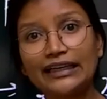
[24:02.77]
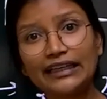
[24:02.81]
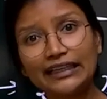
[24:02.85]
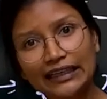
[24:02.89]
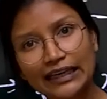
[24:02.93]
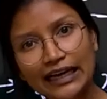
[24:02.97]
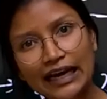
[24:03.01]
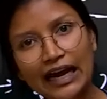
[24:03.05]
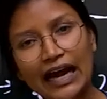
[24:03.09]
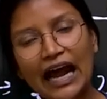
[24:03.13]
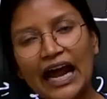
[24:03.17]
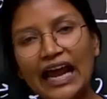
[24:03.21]

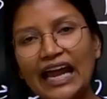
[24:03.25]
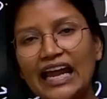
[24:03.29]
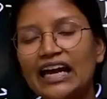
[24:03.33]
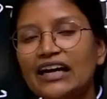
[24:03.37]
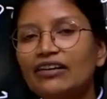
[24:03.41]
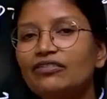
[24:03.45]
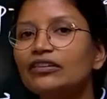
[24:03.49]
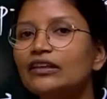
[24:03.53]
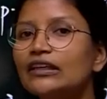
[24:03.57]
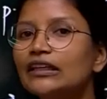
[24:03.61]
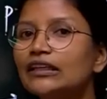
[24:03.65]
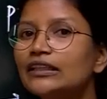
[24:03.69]
There, I
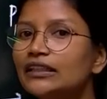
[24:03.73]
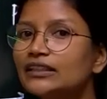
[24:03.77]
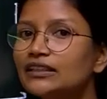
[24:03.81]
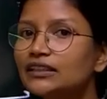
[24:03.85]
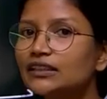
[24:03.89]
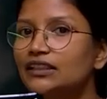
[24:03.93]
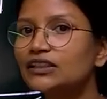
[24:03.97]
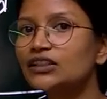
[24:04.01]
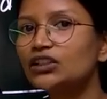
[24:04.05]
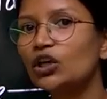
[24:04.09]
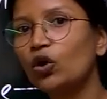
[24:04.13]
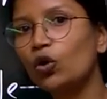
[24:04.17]
have
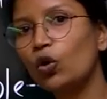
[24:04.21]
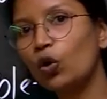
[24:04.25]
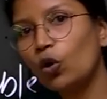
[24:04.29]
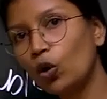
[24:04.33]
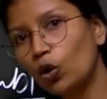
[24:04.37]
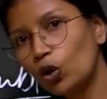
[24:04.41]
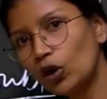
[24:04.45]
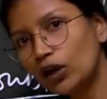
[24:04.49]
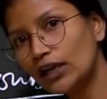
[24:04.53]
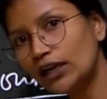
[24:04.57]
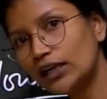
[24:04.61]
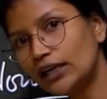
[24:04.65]
discussed the
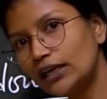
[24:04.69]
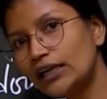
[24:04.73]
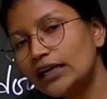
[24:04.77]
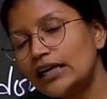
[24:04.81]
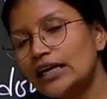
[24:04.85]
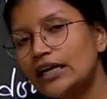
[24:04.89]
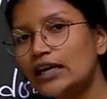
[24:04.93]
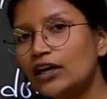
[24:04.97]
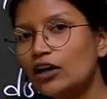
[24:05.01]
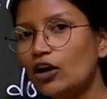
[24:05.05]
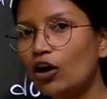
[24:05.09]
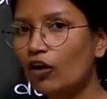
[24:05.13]
whole
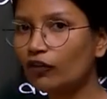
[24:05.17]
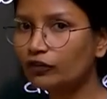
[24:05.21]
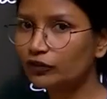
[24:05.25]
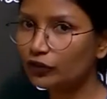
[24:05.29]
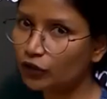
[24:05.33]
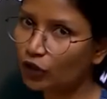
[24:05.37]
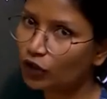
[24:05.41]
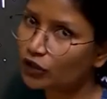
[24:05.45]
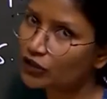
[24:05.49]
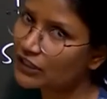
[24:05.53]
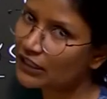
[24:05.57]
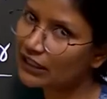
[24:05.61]

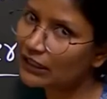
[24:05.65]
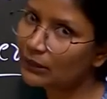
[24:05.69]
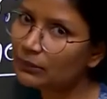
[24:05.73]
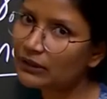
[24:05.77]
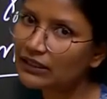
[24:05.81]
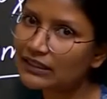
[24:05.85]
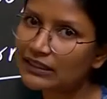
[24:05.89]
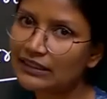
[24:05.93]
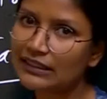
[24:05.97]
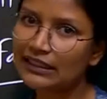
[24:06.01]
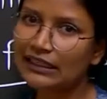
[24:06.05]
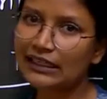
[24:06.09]
of your
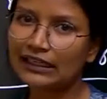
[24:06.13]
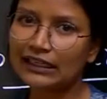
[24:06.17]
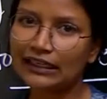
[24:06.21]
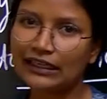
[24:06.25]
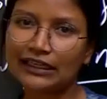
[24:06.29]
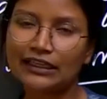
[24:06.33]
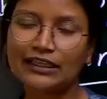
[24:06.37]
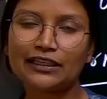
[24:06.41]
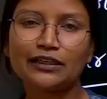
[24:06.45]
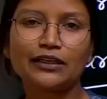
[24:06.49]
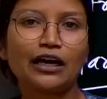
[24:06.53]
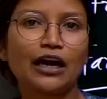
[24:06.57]
syllabus
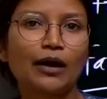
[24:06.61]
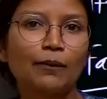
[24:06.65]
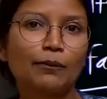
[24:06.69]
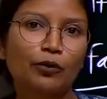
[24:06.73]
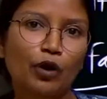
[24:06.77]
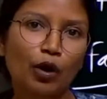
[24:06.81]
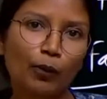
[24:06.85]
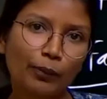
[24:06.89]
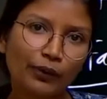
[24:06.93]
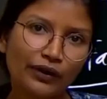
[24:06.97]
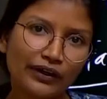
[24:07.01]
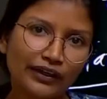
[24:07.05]
in
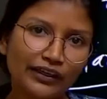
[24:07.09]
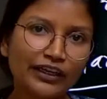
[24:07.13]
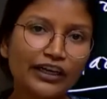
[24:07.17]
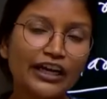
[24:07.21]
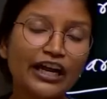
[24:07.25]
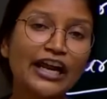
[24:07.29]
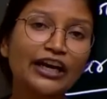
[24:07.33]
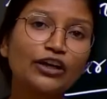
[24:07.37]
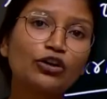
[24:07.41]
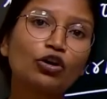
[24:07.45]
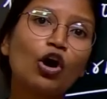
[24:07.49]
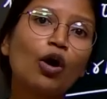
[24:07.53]
a proper
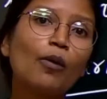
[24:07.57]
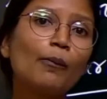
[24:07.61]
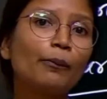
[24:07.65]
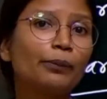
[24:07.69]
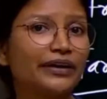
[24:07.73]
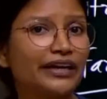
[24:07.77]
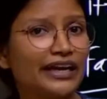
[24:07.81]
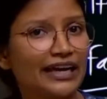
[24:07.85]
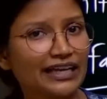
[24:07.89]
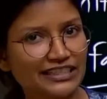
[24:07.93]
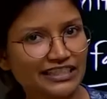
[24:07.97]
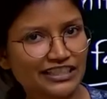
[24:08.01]
and
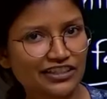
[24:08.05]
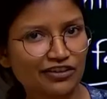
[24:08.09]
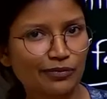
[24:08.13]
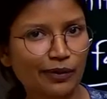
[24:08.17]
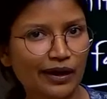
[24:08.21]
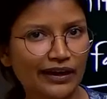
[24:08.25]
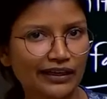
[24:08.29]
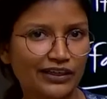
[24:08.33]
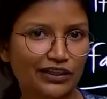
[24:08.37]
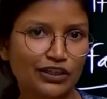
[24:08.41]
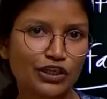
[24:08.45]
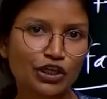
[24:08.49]

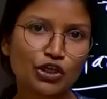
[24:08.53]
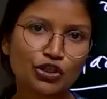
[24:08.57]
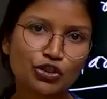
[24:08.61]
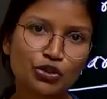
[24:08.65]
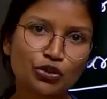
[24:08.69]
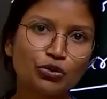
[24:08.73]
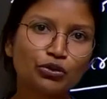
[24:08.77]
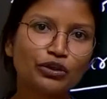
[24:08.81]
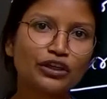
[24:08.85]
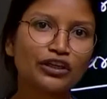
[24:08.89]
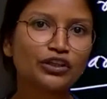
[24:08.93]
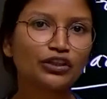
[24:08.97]
comprehensive manner.
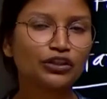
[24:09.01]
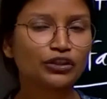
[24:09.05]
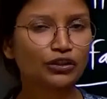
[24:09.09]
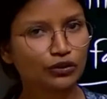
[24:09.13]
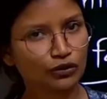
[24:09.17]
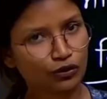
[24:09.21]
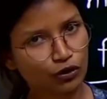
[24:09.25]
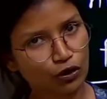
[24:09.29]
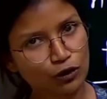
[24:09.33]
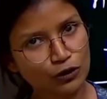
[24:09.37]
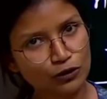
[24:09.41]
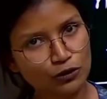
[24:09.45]
So you
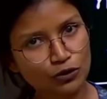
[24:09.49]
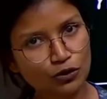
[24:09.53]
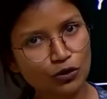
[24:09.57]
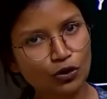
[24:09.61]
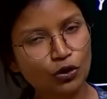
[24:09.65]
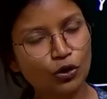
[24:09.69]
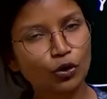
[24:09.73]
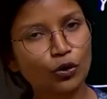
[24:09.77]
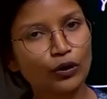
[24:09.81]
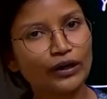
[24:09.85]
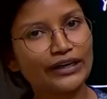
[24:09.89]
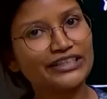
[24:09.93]
can
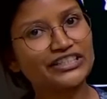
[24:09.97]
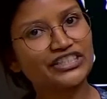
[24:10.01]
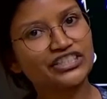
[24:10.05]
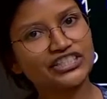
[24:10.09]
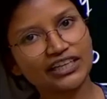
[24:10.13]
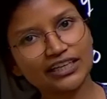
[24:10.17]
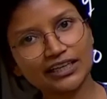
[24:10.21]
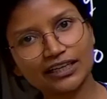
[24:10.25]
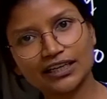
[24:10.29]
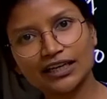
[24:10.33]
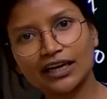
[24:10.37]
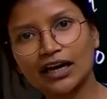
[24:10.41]
also go
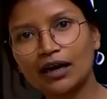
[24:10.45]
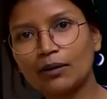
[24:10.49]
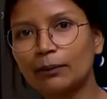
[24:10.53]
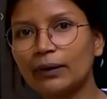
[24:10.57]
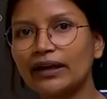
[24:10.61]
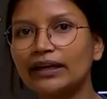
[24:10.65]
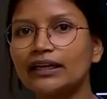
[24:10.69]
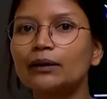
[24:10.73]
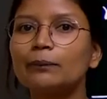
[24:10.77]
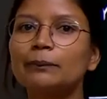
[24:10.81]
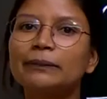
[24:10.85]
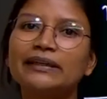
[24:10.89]
and check
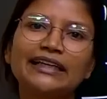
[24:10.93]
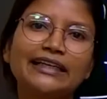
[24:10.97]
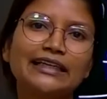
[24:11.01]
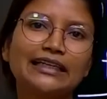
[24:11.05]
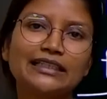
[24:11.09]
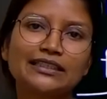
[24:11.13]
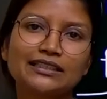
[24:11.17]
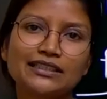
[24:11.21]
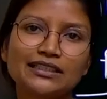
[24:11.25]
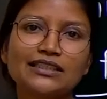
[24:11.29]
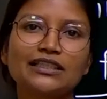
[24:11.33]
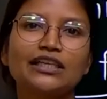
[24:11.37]
my
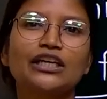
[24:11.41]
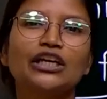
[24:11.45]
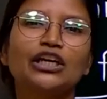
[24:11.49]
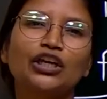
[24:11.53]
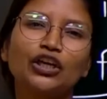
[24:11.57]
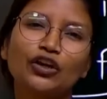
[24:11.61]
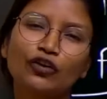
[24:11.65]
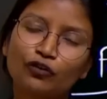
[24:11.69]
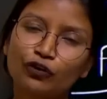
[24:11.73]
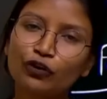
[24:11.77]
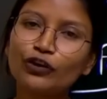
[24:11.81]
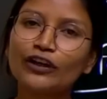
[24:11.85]
complete lesson
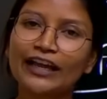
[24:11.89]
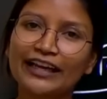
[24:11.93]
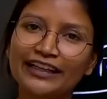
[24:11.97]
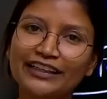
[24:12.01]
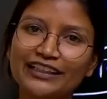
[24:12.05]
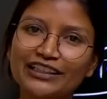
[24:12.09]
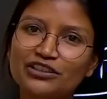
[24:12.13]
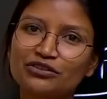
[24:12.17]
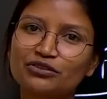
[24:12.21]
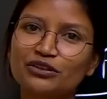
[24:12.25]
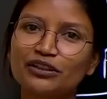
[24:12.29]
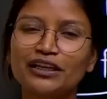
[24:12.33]
if you
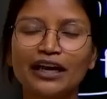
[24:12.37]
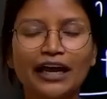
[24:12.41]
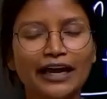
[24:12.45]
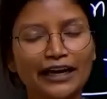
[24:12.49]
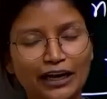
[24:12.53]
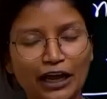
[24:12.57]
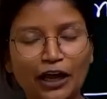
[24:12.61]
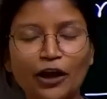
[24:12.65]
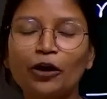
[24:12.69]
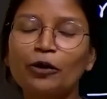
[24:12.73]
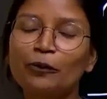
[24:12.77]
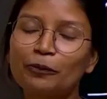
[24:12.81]
like this one.
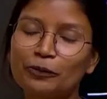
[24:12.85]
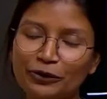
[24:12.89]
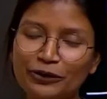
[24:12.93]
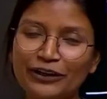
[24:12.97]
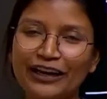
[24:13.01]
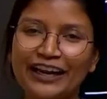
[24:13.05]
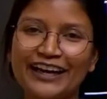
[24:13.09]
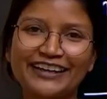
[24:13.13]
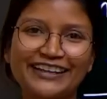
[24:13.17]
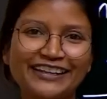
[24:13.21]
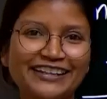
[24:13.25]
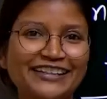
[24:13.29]
And I hope
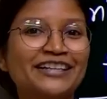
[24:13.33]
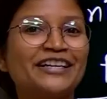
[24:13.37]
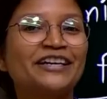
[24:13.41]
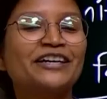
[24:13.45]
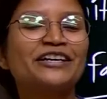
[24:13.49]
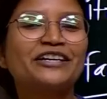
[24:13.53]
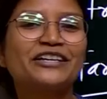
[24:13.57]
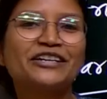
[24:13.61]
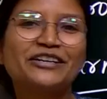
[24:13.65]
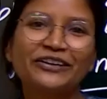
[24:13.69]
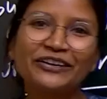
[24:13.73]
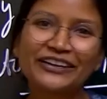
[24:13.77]
you liked it.